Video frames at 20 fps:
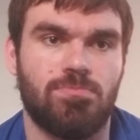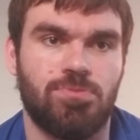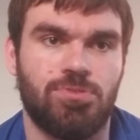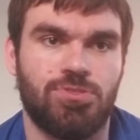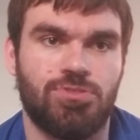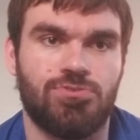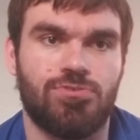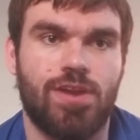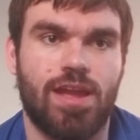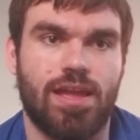
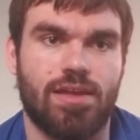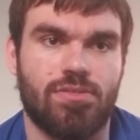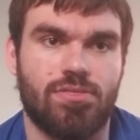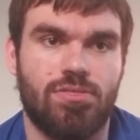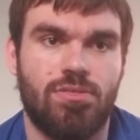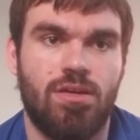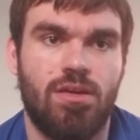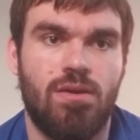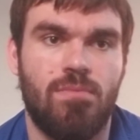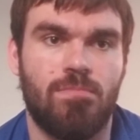strength,
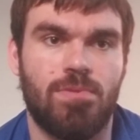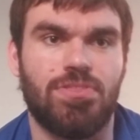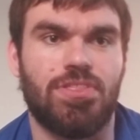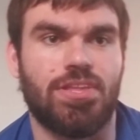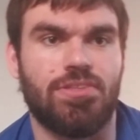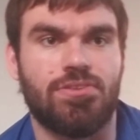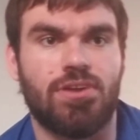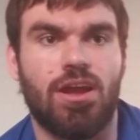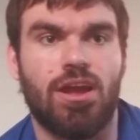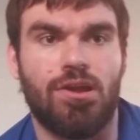but they
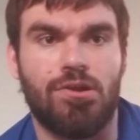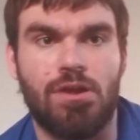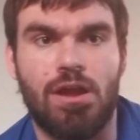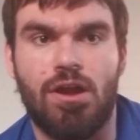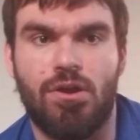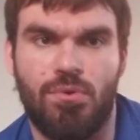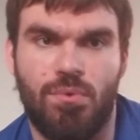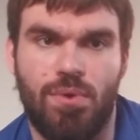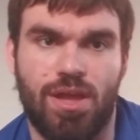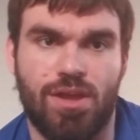tire
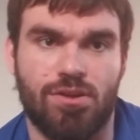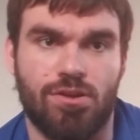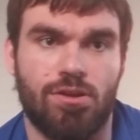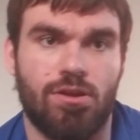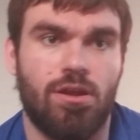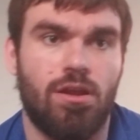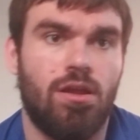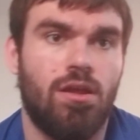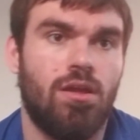out quicker.